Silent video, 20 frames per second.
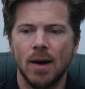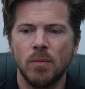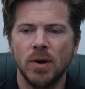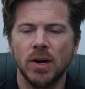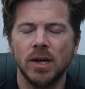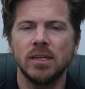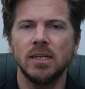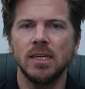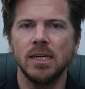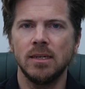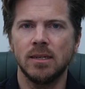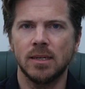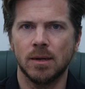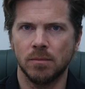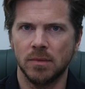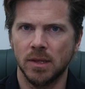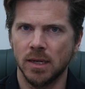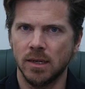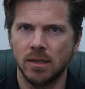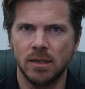And when I see
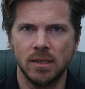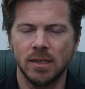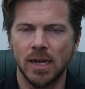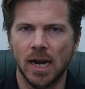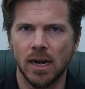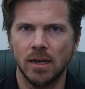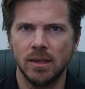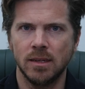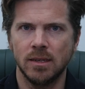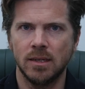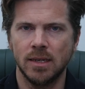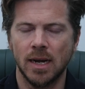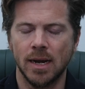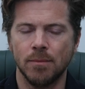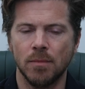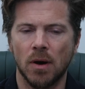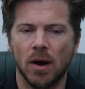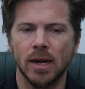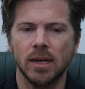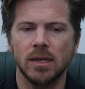something, it's exactly the
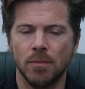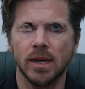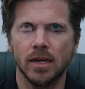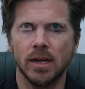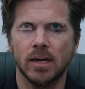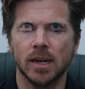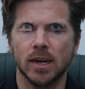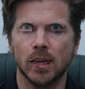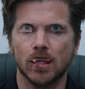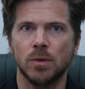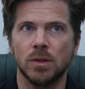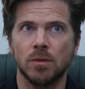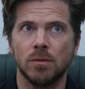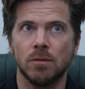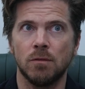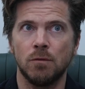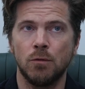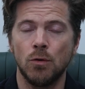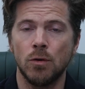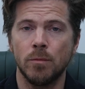same. I can see things
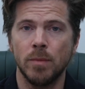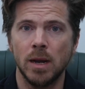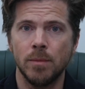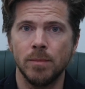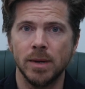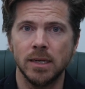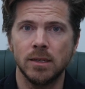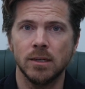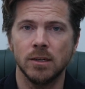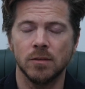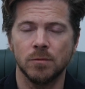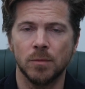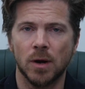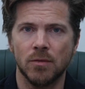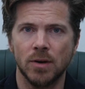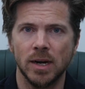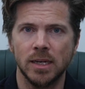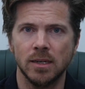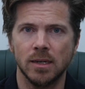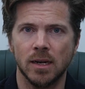with the 4 millimeters
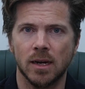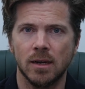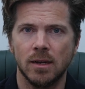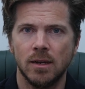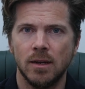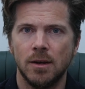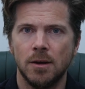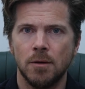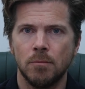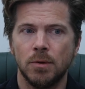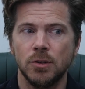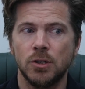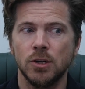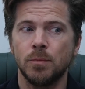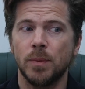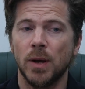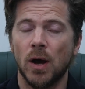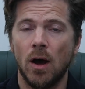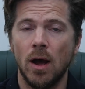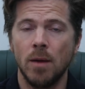of my retina,
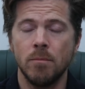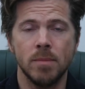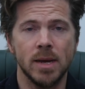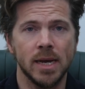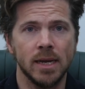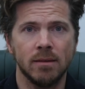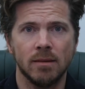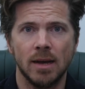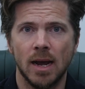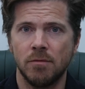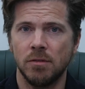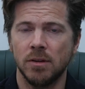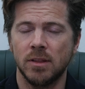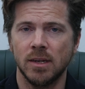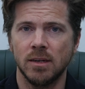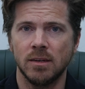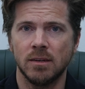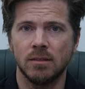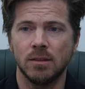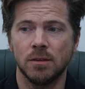but just behind me,
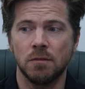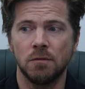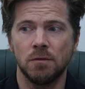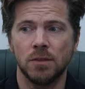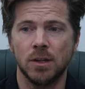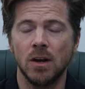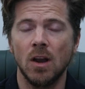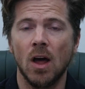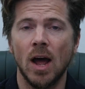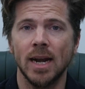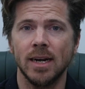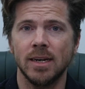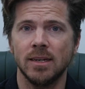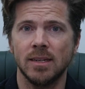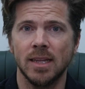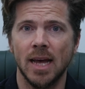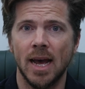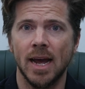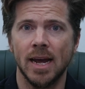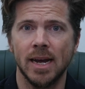everything's the
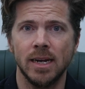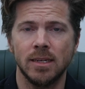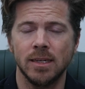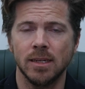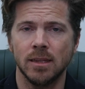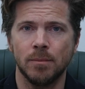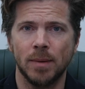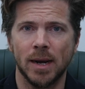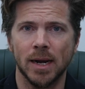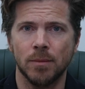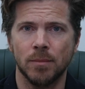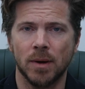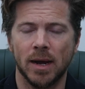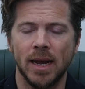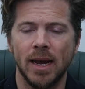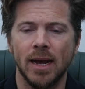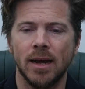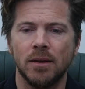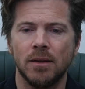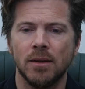light is there hitting the back
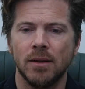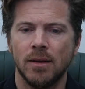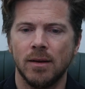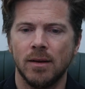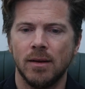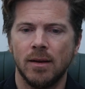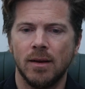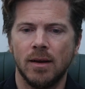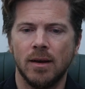of my head.